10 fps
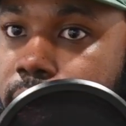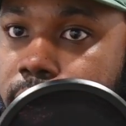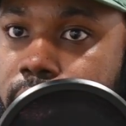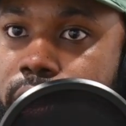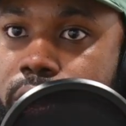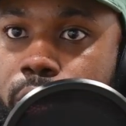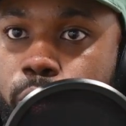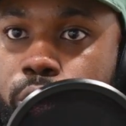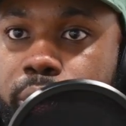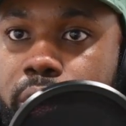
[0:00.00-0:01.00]
And yes, there
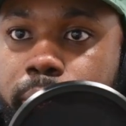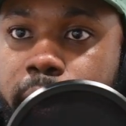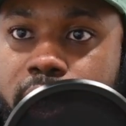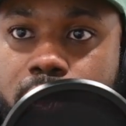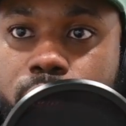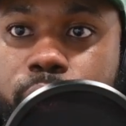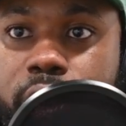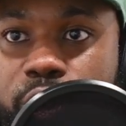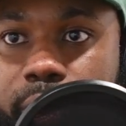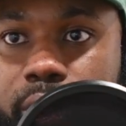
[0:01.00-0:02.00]
will be a massive
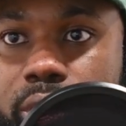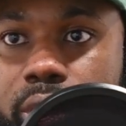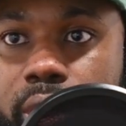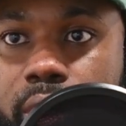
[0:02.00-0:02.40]
green space.